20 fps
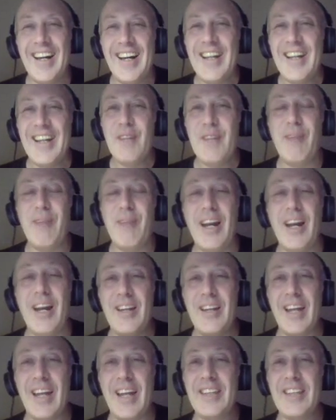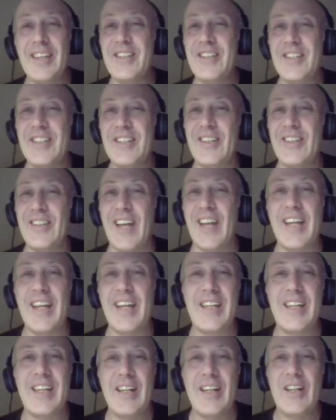but I listen to like
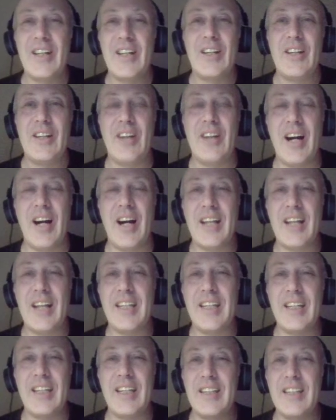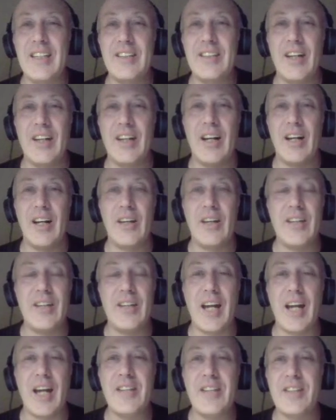the hockey, uh, the
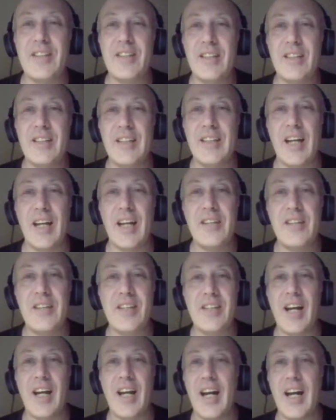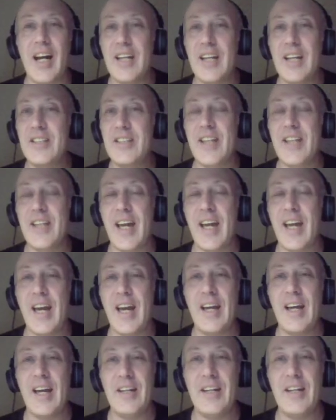ice, the ice guys,
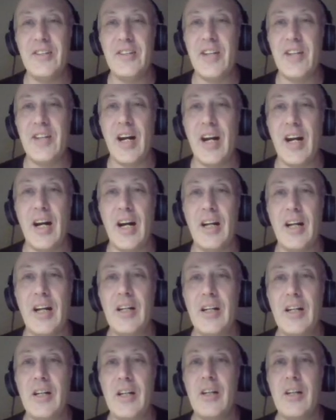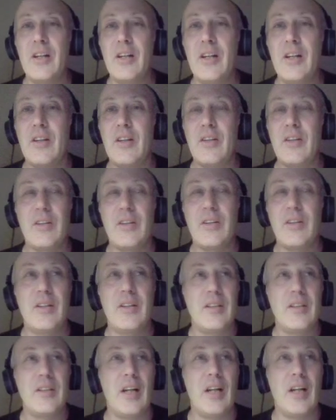and uh,
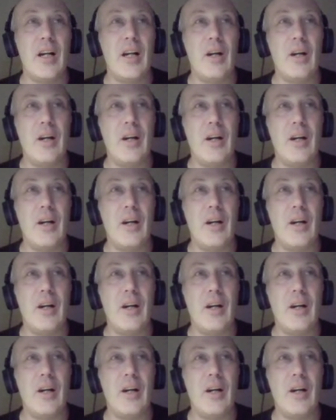uh,